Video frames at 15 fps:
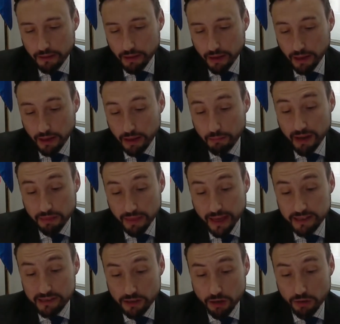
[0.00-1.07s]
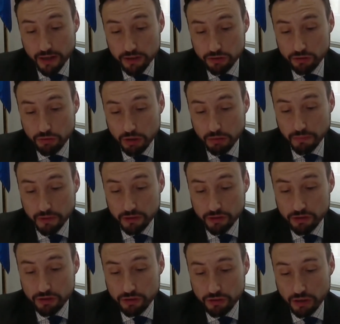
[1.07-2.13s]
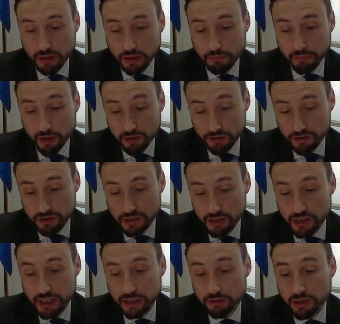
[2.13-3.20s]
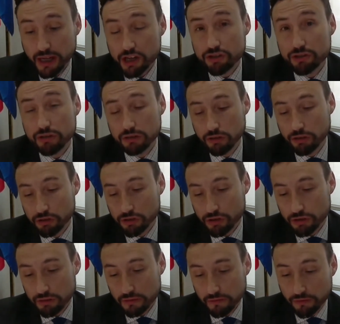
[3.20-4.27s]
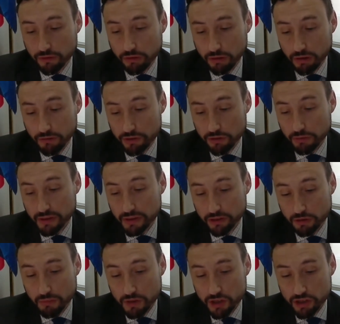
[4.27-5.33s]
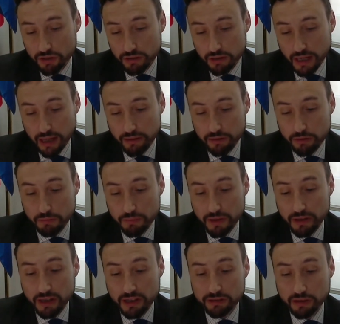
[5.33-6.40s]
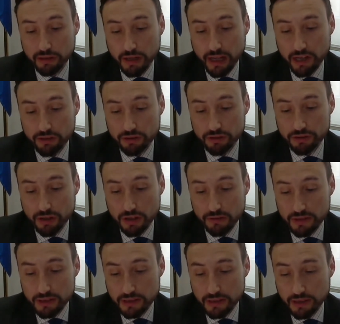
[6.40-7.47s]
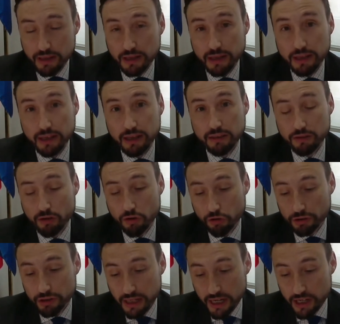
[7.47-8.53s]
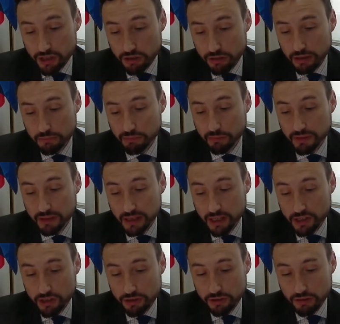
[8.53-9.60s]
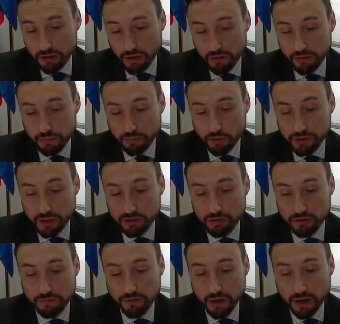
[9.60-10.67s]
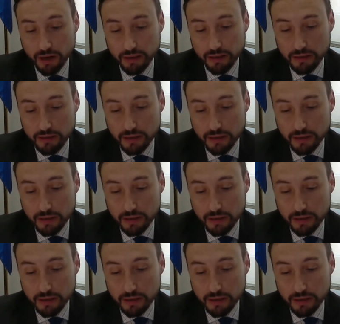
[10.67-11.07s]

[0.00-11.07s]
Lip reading: My thanks go out to our partners, DG Education and Culture of the European Commission and the European External Action Service in the coordination and implementation of the project so far.